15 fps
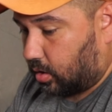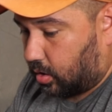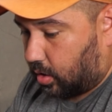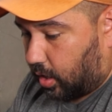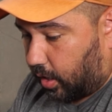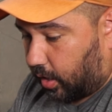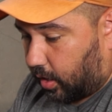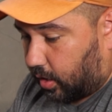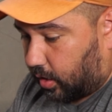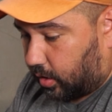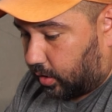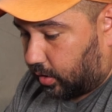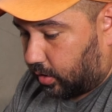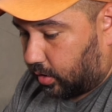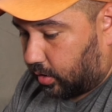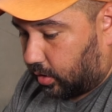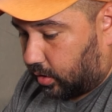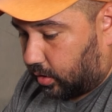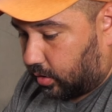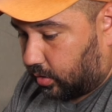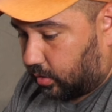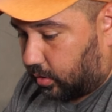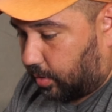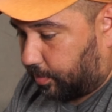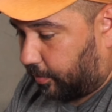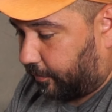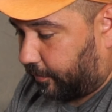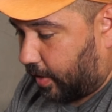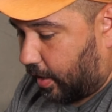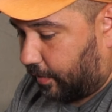I got number
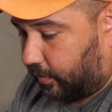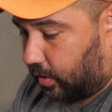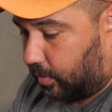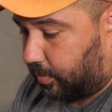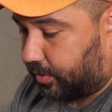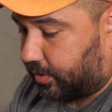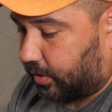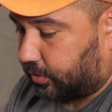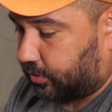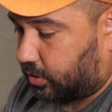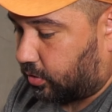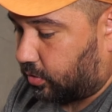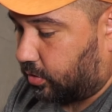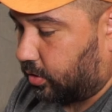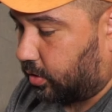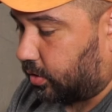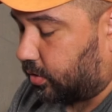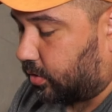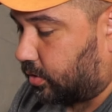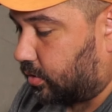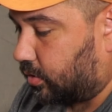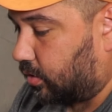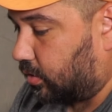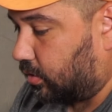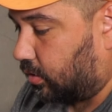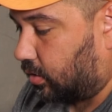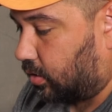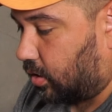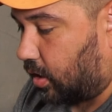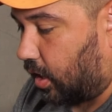5 and number 6 circle hooks.
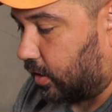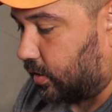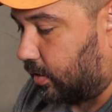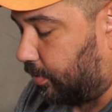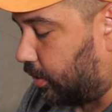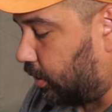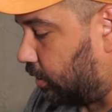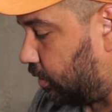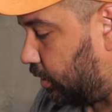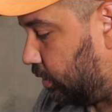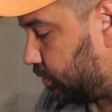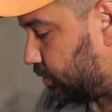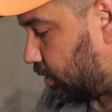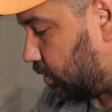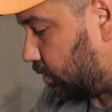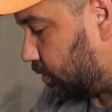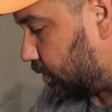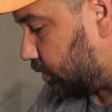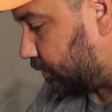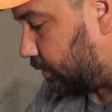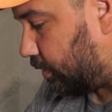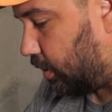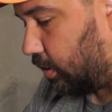I typically only use circle hooks for